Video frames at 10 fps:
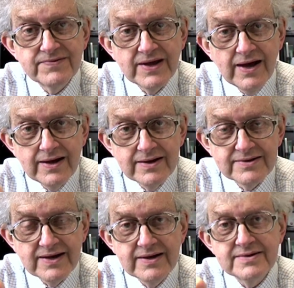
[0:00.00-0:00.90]
of the
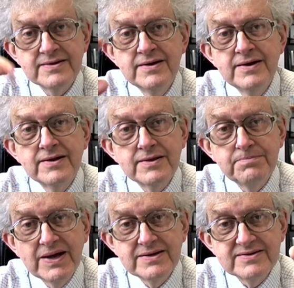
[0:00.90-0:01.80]
iodate, the
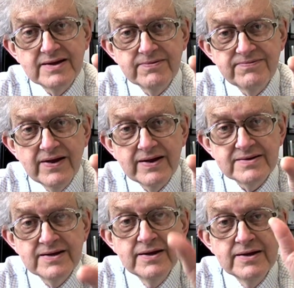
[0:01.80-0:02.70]

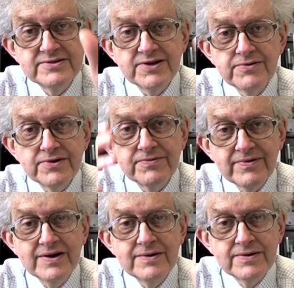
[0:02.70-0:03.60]
bisulfite, so that
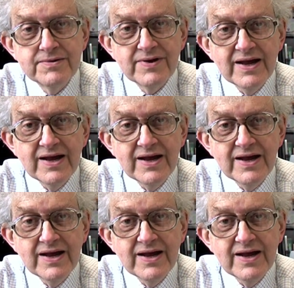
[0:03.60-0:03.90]
the